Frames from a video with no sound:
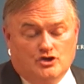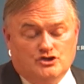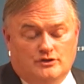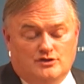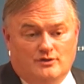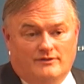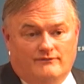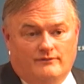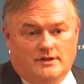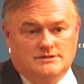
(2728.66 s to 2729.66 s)

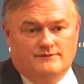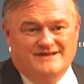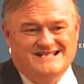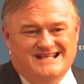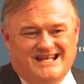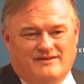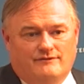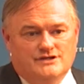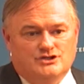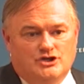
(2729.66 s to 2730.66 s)
to visit the
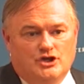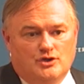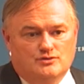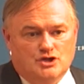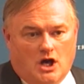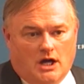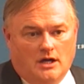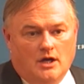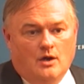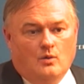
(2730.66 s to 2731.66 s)
Envision Utah
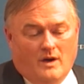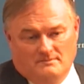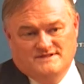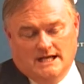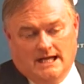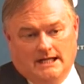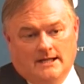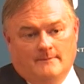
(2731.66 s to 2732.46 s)
website,